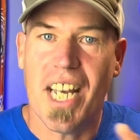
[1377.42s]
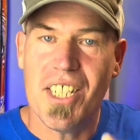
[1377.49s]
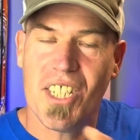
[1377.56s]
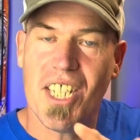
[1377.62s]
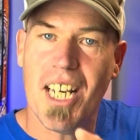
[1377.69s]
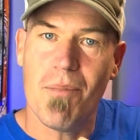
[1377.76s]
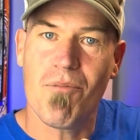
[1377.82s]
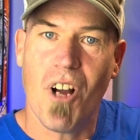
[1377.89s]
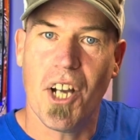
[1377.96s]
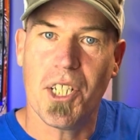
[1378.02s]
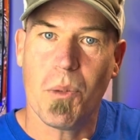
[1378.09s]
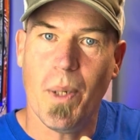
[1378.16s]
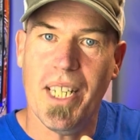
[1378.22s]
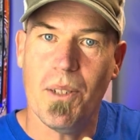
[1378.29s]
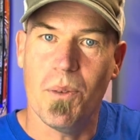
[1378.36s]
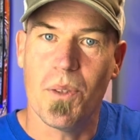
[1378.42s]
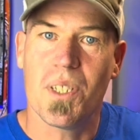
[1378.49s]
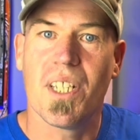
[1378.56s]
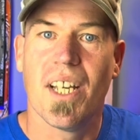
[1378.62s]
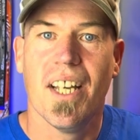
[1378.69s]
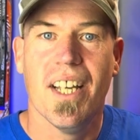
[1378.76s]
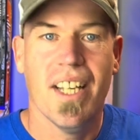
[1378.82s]
Team Rider wheels.
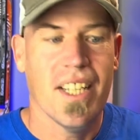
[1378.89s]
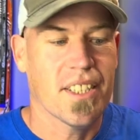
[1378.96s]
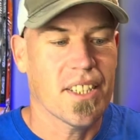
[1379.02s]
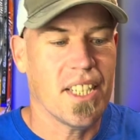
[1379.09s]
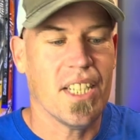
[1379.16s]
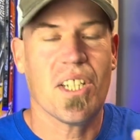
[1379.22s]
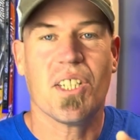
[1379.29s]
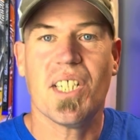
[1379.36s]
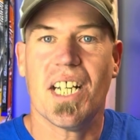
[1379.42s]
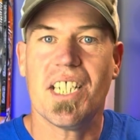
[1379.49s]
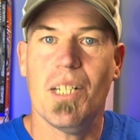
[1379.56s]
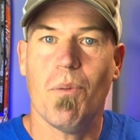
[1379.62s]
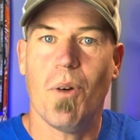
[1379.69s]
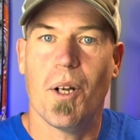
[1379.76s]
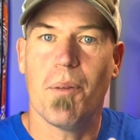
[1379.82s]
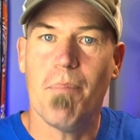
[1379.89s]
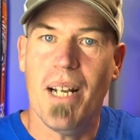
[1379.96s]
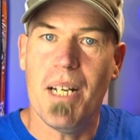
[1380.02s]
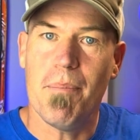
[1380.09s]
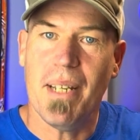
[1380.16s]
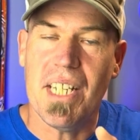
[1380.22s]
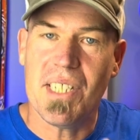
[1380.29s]
These are
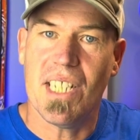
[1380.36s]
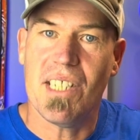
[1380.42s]
61mm in